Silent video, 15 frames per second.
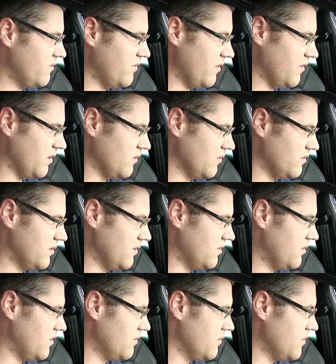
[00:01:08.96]
very good
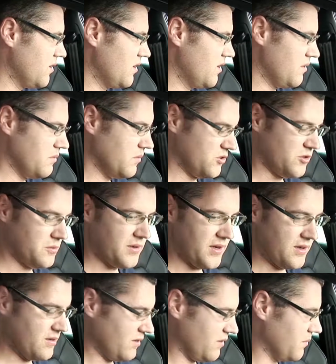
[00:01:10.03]
system, much
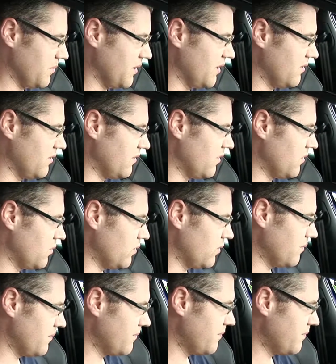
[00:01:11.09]
updated compared to the old one.